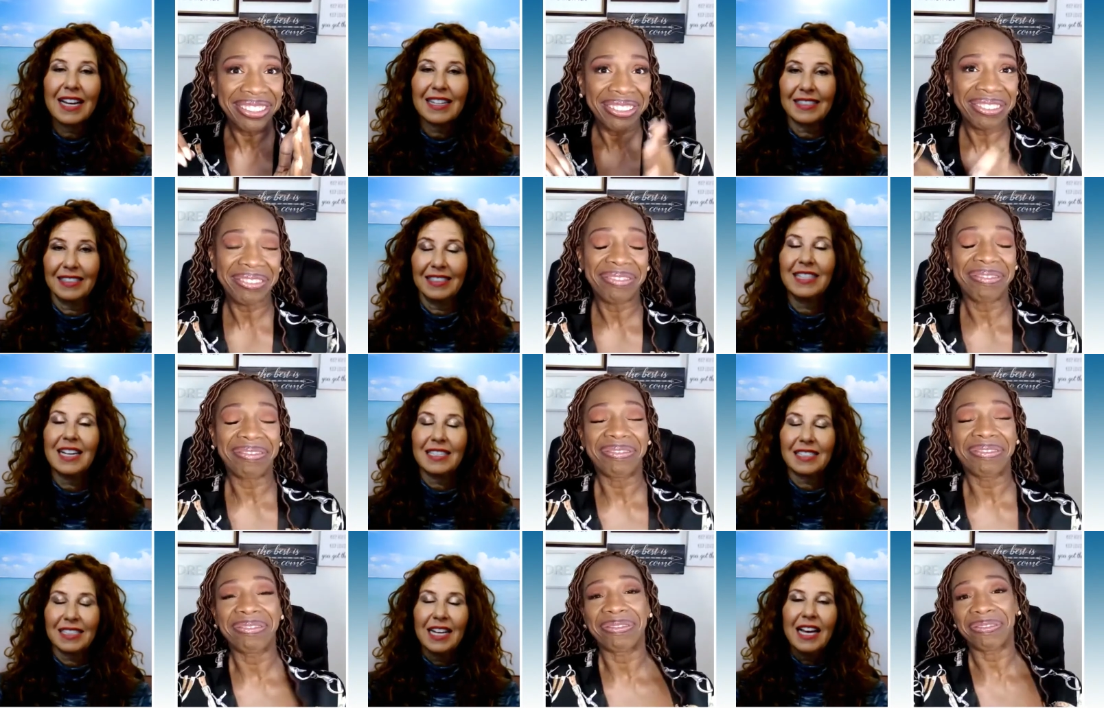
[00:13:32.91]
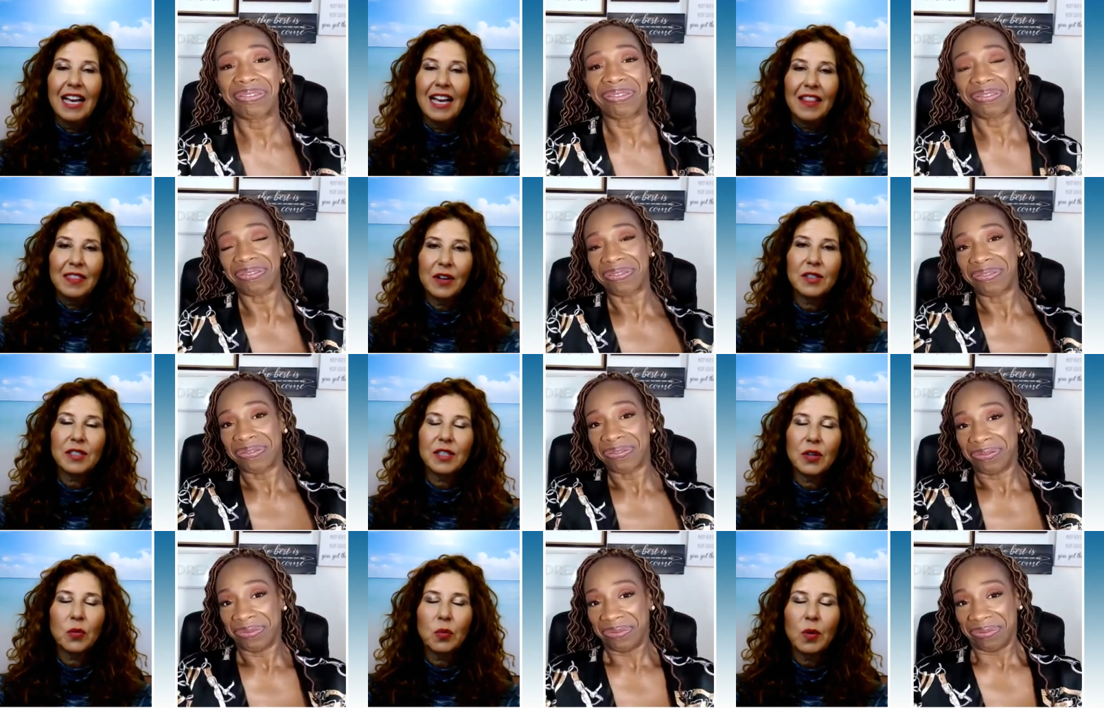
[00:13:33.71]
Speaker 1: Yes, yes.
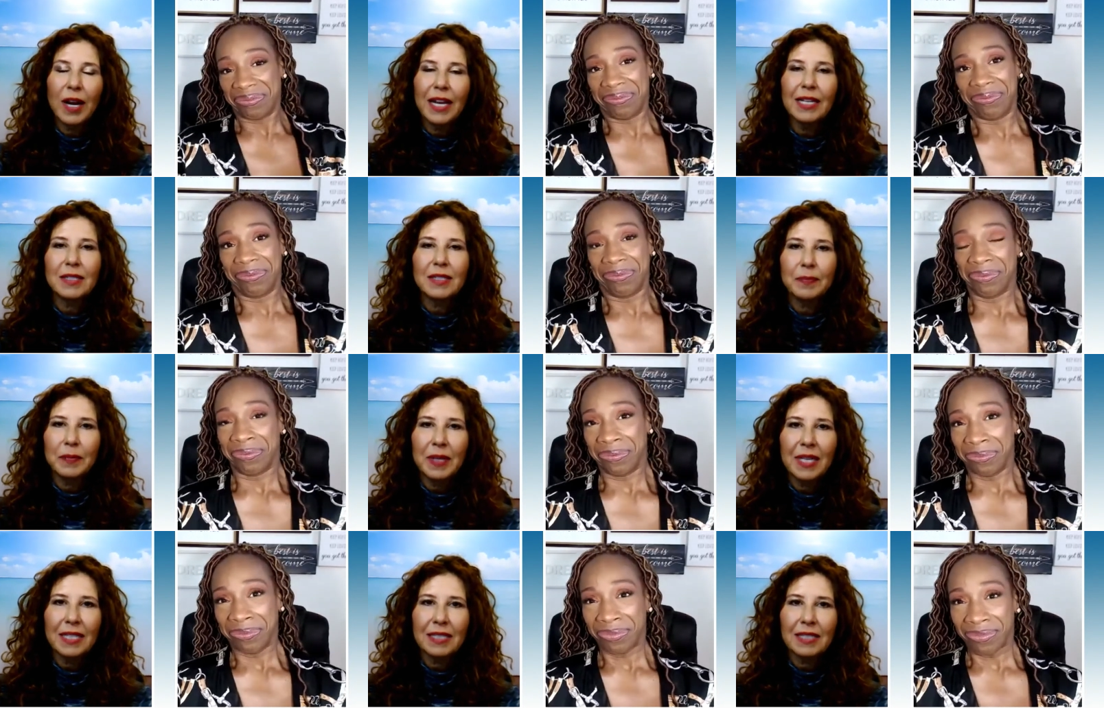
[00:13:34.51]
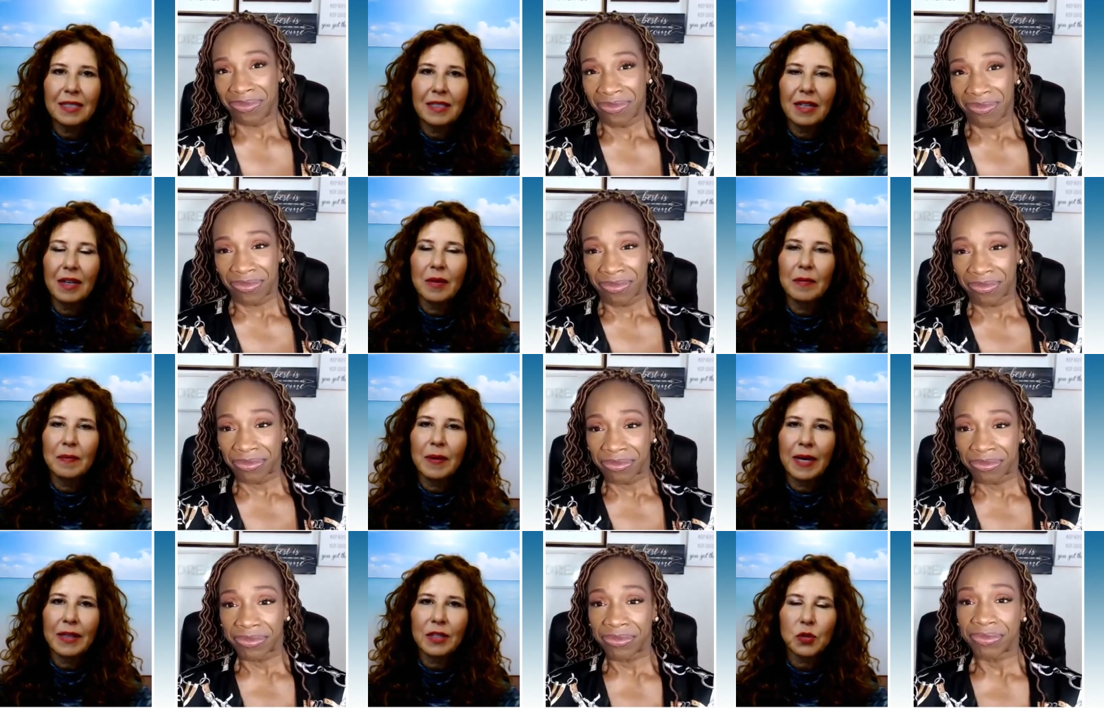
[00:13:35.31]
There's a great piece uh,
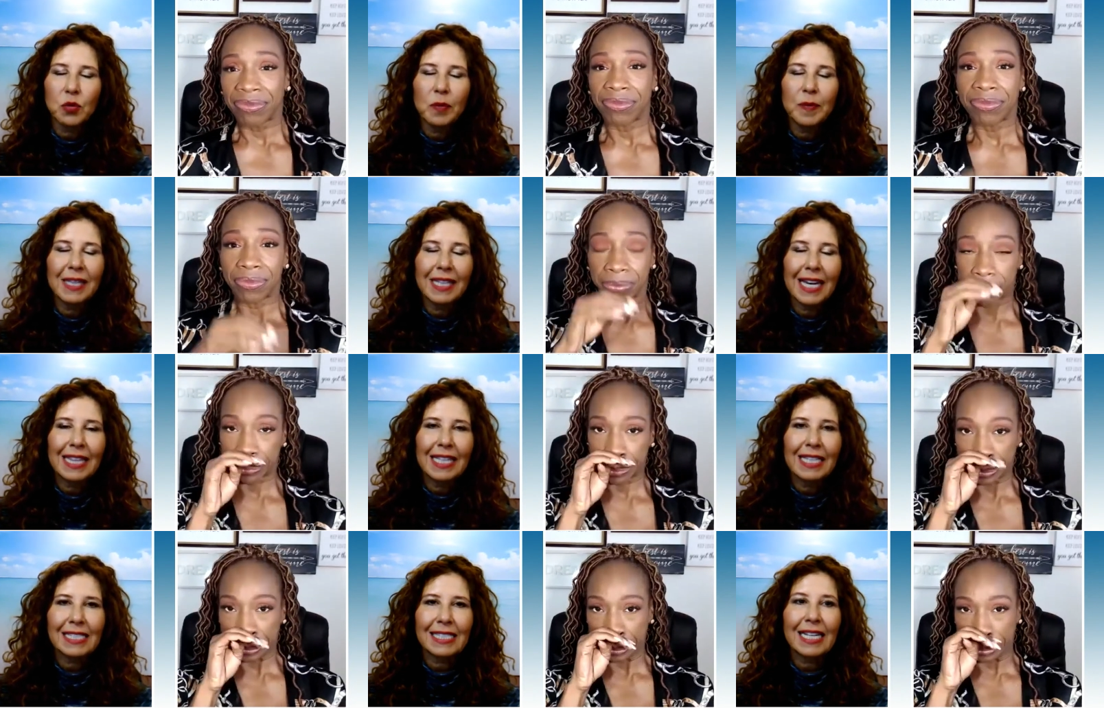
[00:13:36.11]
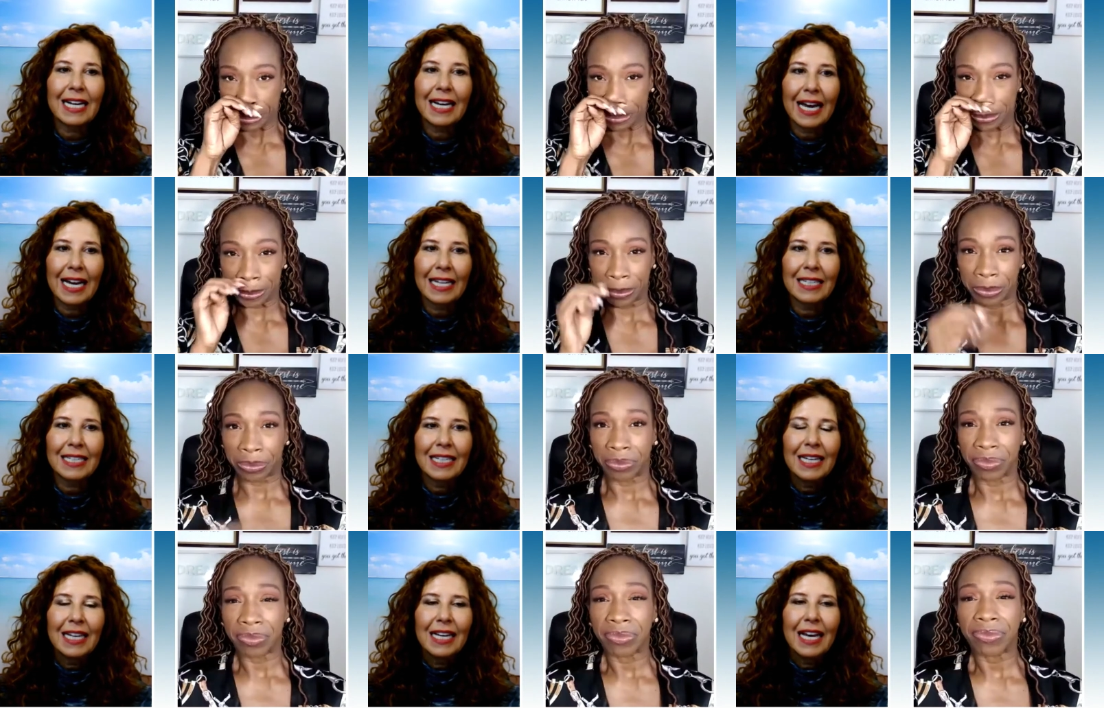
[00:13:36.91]
by this woman, Layla Saad,